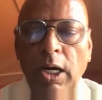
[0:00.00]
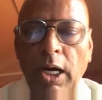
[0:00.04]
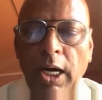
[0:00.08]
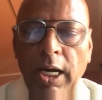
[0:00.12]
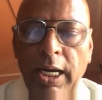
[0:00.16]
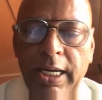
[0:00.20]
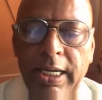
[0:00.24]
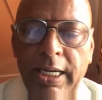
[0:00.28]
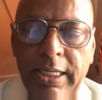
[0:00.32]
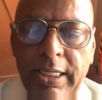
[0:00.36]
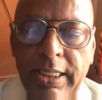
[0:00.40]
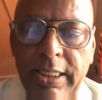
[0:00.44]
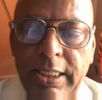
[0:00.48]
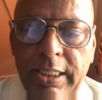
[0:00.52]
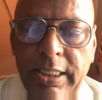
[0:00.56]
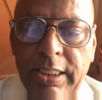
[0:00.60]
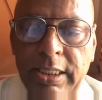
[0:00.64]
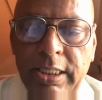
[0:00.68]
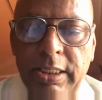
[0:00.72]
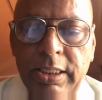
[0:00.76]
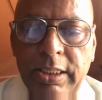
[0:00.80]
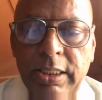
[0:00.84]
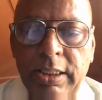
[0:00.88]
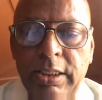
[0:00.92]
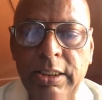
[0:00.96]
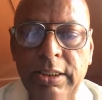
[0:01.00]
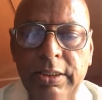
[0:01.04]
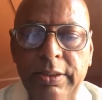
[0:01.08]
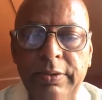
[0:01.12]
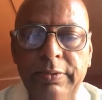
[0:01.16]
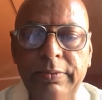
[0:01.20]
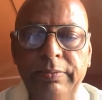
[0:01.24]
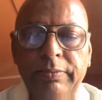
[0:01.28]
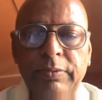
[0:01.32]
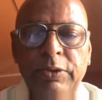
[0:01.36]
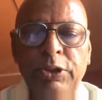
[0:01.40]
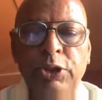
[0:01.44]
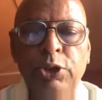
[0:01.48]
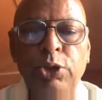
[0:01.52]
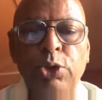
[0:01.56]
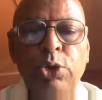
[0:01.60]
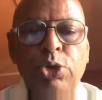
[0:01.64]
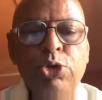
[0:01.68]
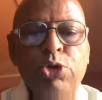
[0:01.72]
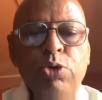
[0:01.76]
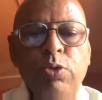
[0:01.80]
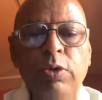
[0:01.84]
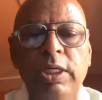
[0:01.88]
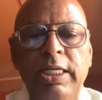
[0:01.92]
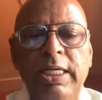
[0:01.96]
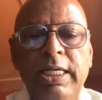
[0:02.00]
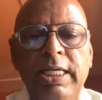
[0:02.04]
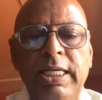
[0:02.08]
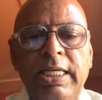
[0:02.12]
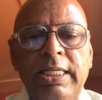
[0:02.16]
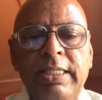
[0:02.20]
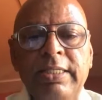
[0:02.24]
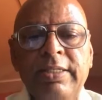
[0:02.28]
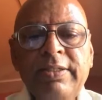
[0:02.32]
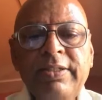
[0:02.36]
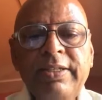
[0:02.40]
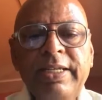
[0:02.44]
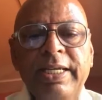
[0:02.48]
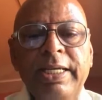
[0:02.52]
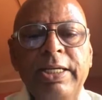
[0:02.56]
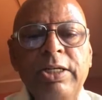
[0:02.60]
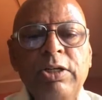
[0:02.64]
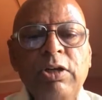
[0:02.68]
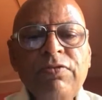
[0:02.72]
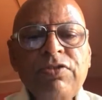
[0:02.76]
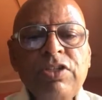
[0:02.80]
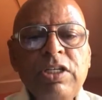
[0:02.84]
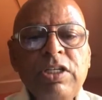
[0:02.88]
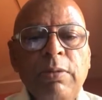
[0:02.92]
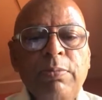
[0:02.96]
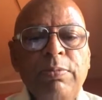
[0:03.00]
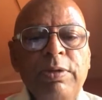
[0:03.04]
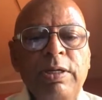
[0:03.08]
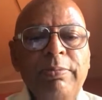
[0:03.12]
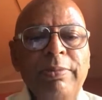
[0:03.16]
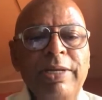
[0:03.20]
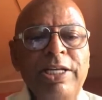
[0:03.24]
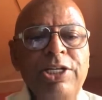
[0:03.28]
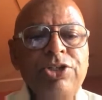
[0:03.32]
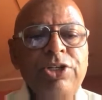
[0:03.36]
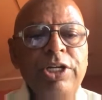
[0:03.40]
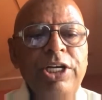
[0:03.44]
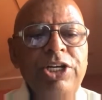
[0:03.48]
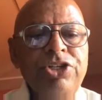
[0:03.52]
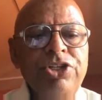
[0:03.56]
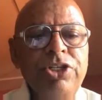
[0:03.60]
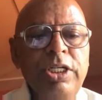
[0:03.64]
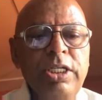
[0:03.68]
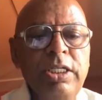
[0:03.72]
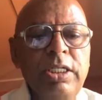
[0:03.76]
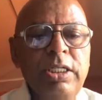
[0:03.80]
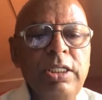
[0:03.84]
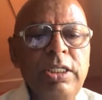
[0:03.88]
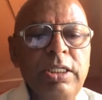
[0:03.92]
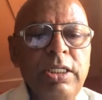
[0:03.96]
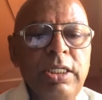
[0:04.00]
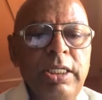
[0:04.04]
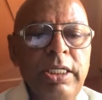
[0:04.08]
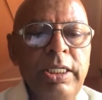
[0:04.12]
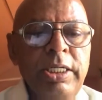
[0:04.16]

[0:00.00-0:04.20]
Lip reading: I usually think of supplementation